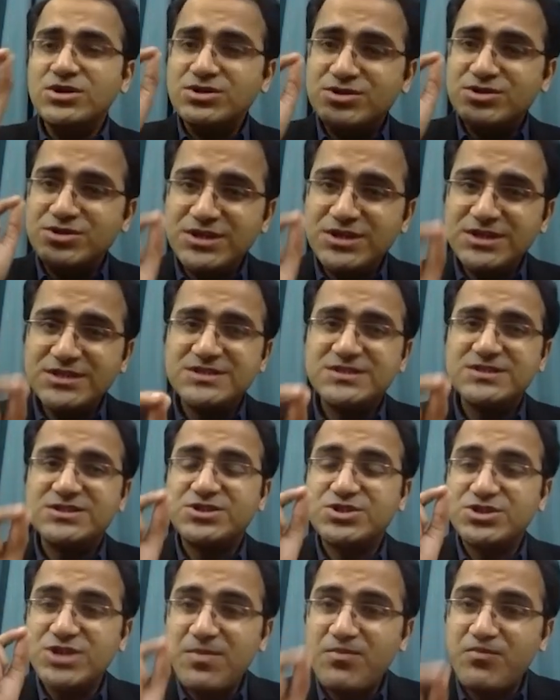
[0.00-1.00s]
This
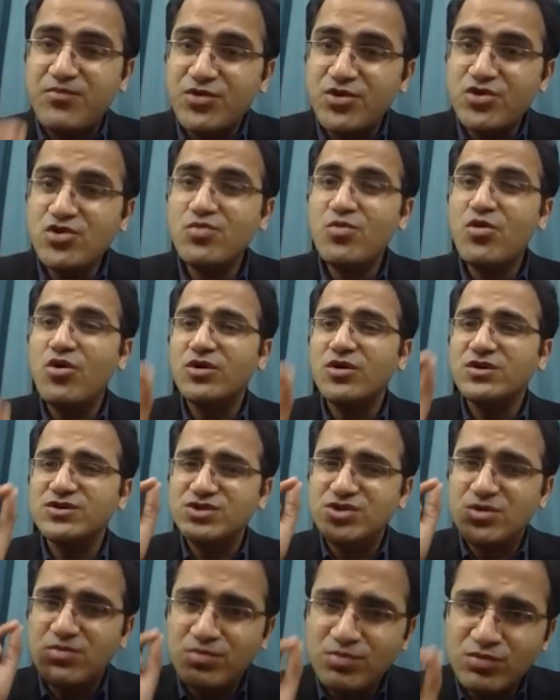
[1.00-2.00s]
strep pneumo
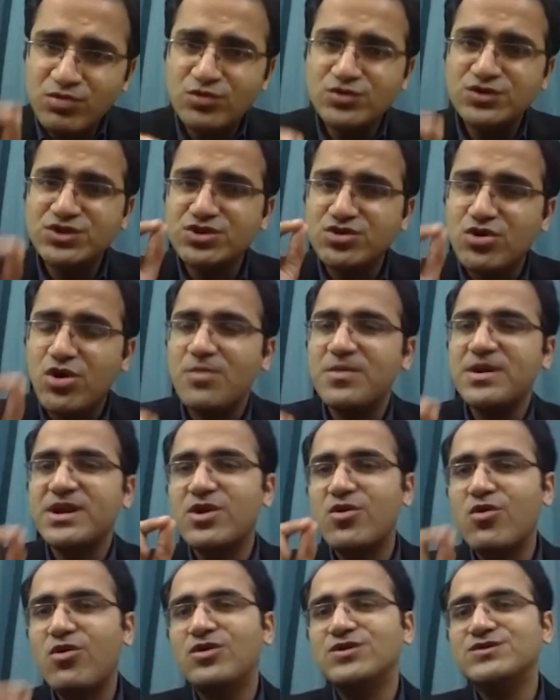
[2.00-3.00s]
is the most common
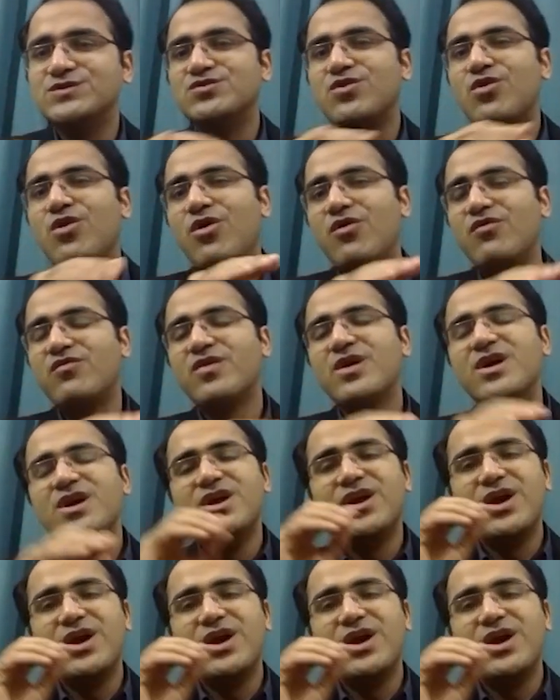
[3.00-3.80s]
cause of